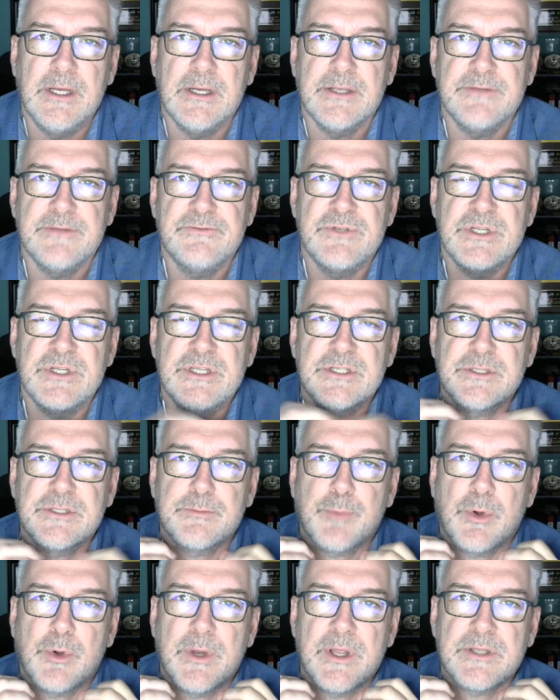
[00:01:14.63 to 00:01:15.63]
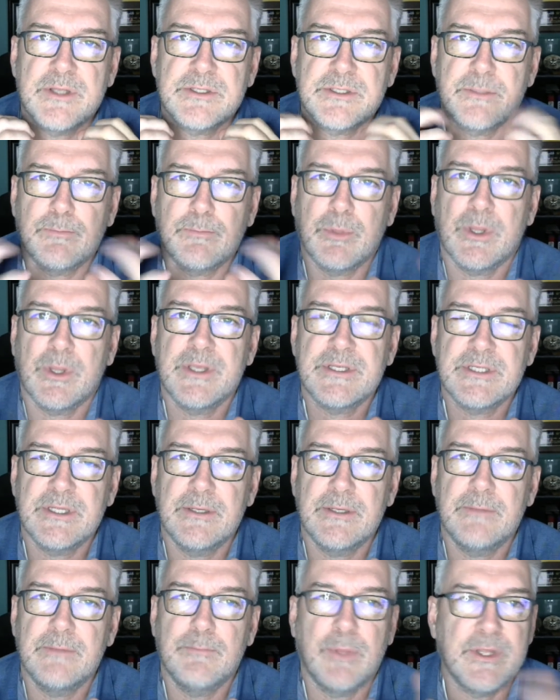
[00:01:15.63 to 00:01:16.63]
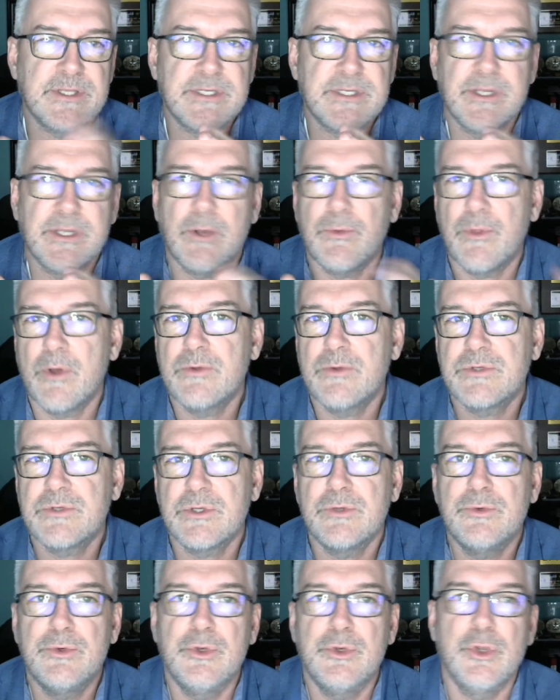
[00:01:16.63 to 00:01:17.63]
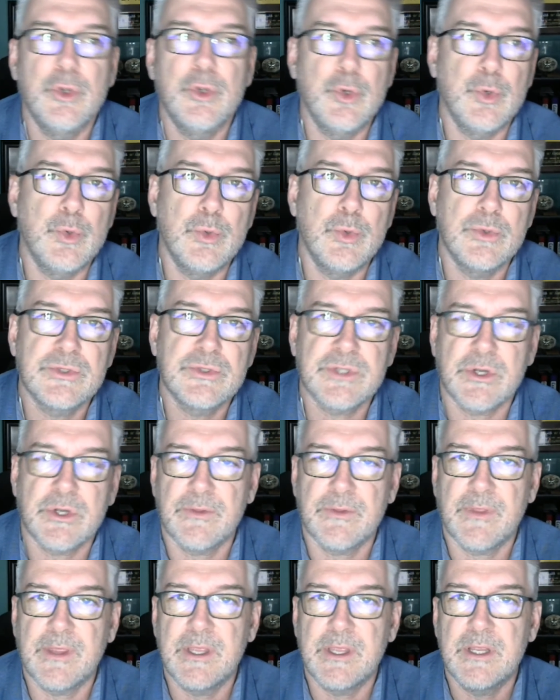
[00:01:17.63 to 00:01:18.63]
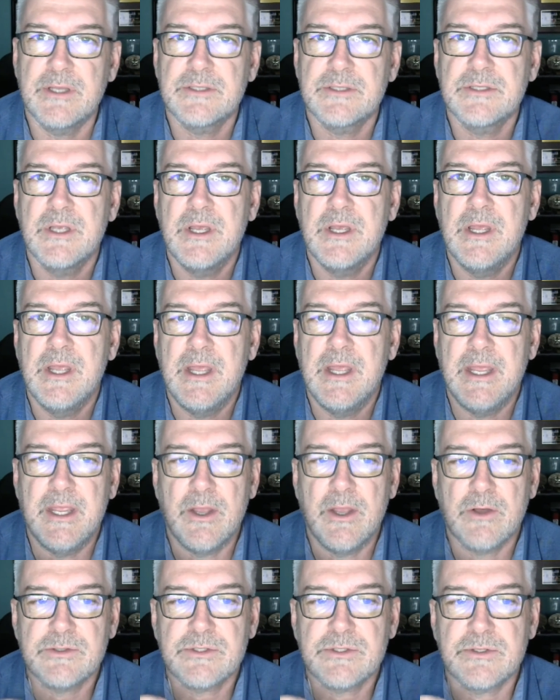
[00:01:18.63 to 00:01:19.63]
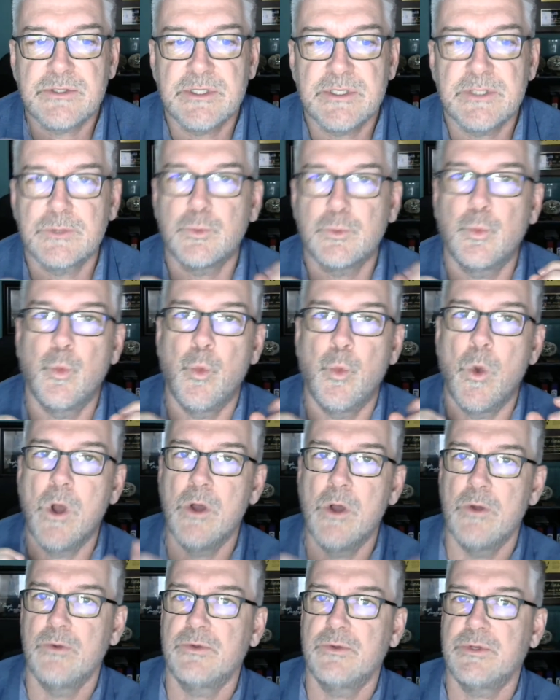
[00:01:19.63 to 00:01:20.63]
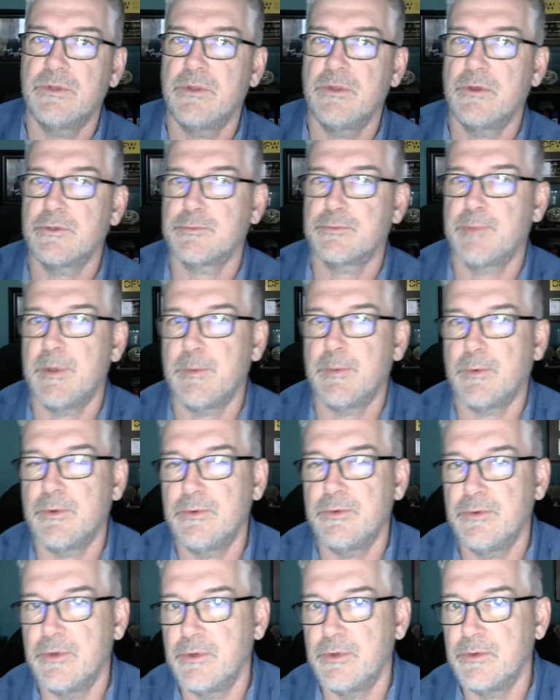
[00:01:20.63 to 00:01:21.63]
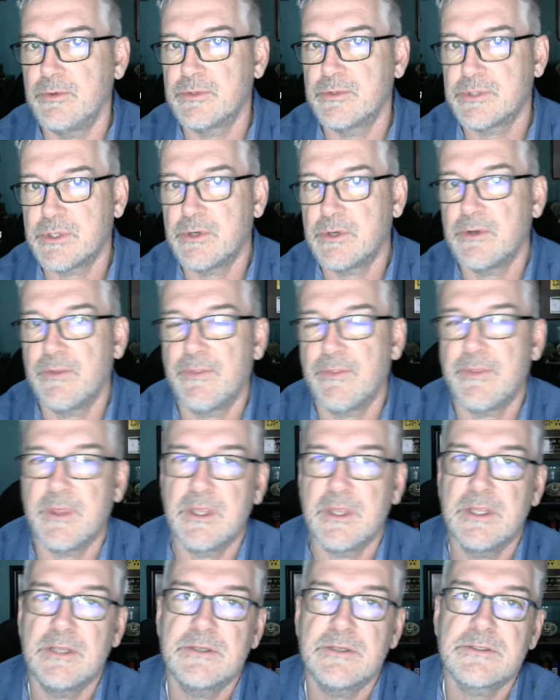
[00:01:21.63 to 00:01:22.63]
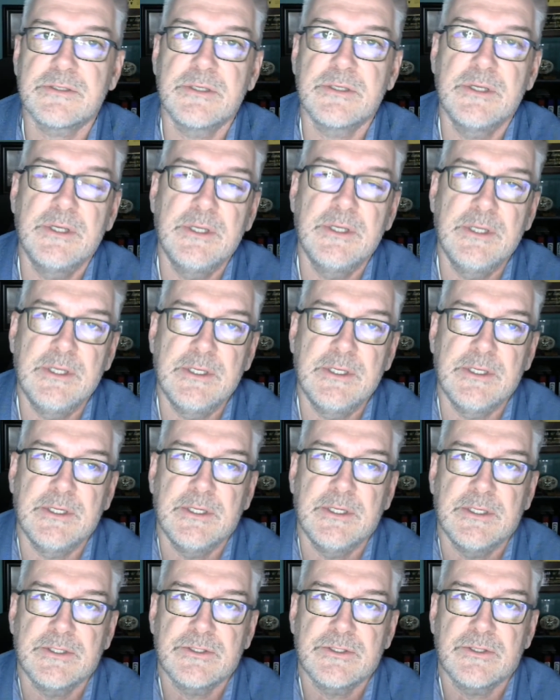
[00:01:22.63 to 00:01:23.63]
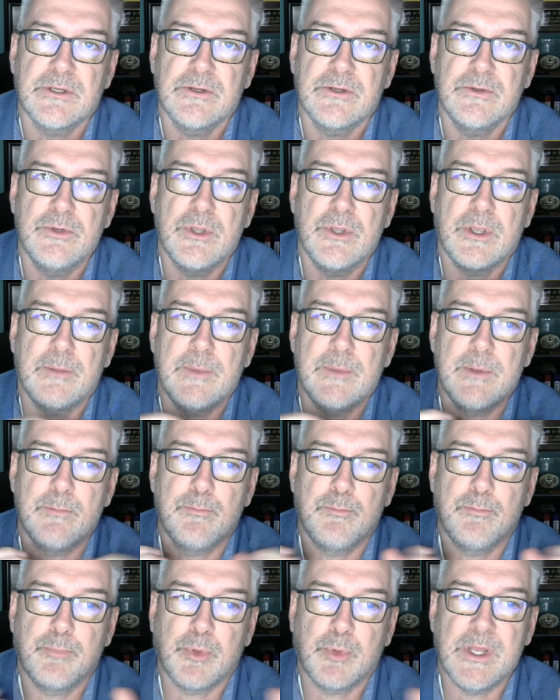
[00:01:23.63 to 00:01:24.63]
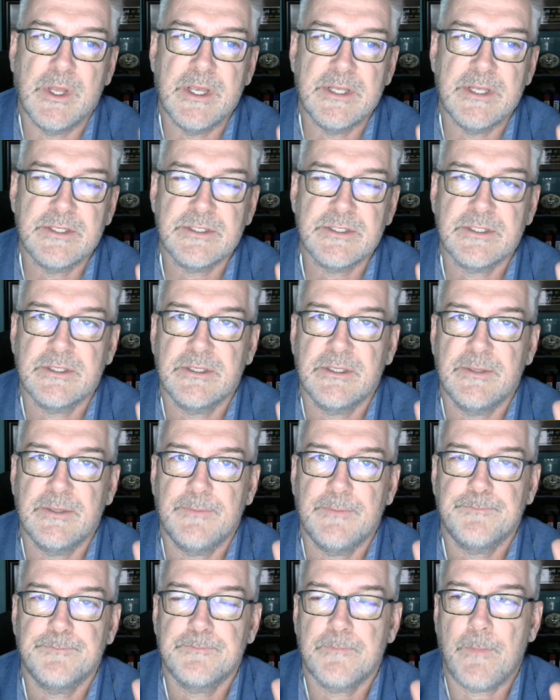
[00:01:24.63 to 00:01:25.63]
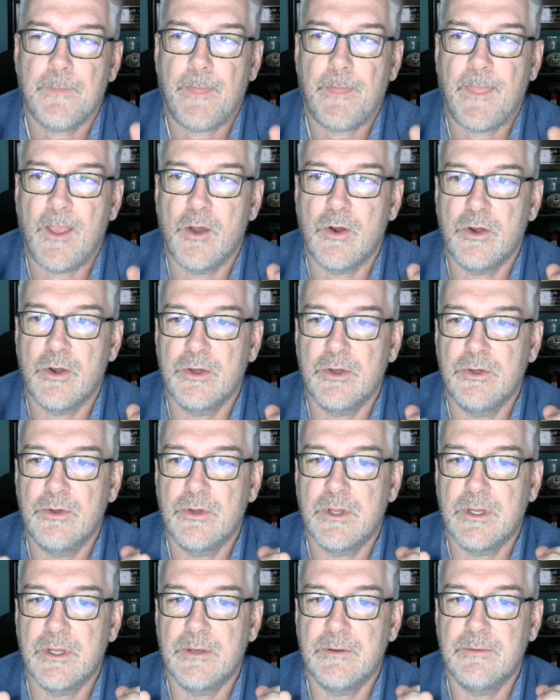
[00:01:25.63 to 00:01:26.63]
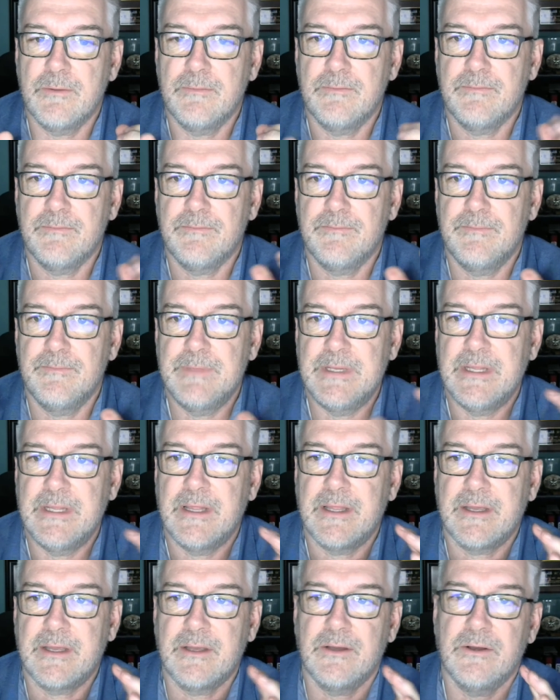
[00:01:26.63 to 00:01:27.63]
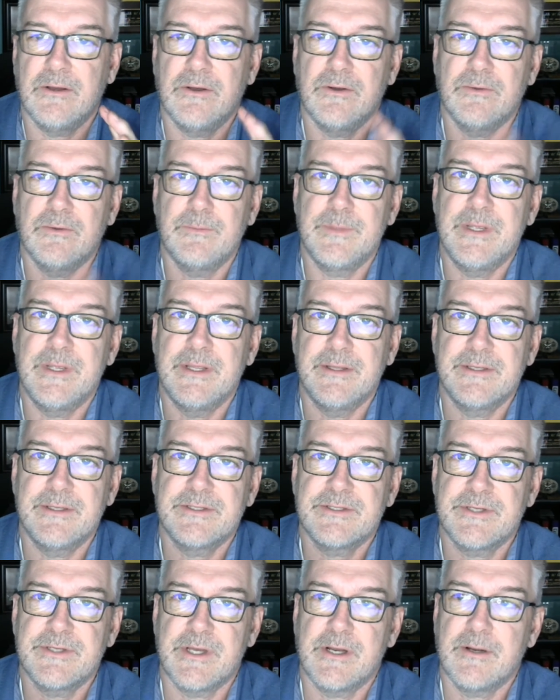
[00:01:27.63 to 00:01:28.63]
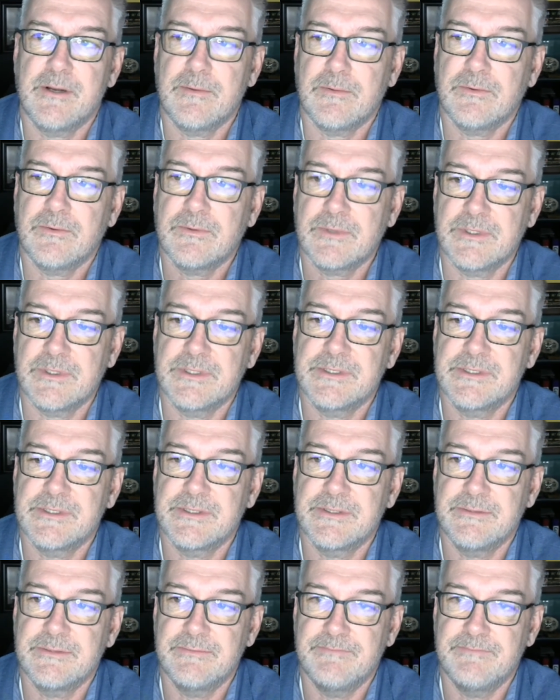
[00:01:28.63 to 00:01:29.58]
Jesus pronounces a blessing on those who do certain things. He also says woe to those people who do certain things. So you can be blessed, or you can be like, oh man, it's terrible, because